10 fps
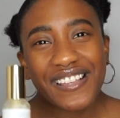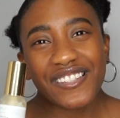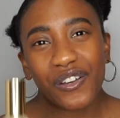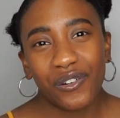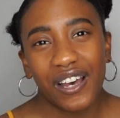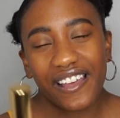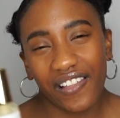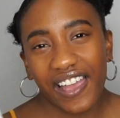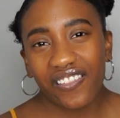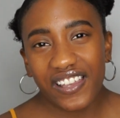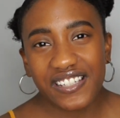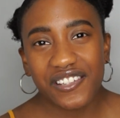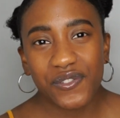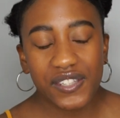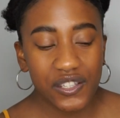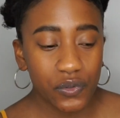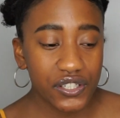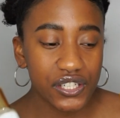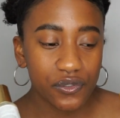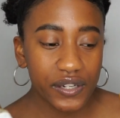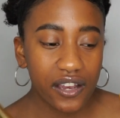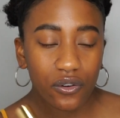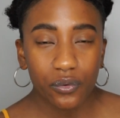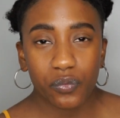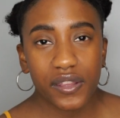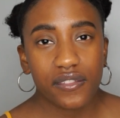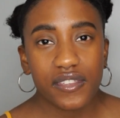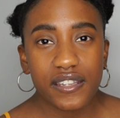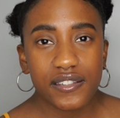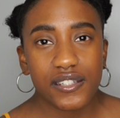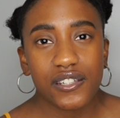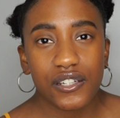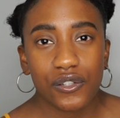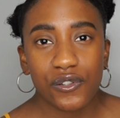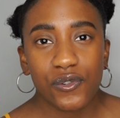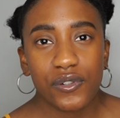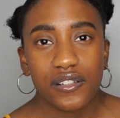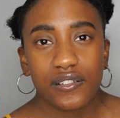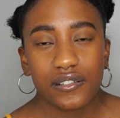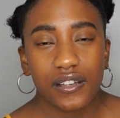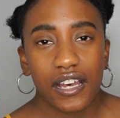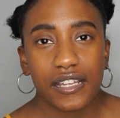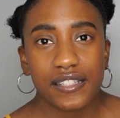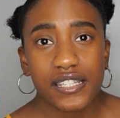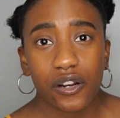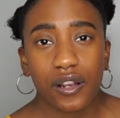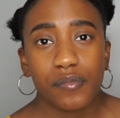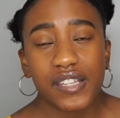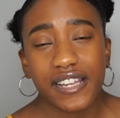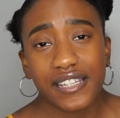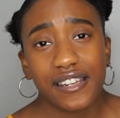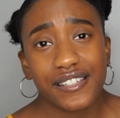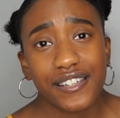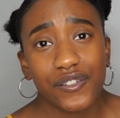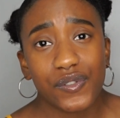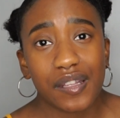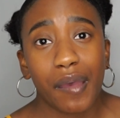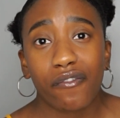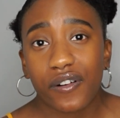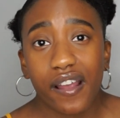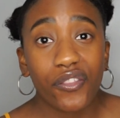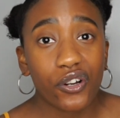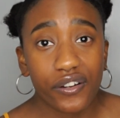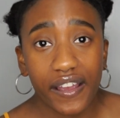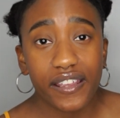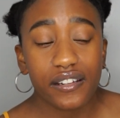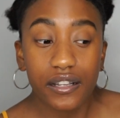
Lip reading: So I like to use this one too. Now, with these two serums, I tend to use them every other night.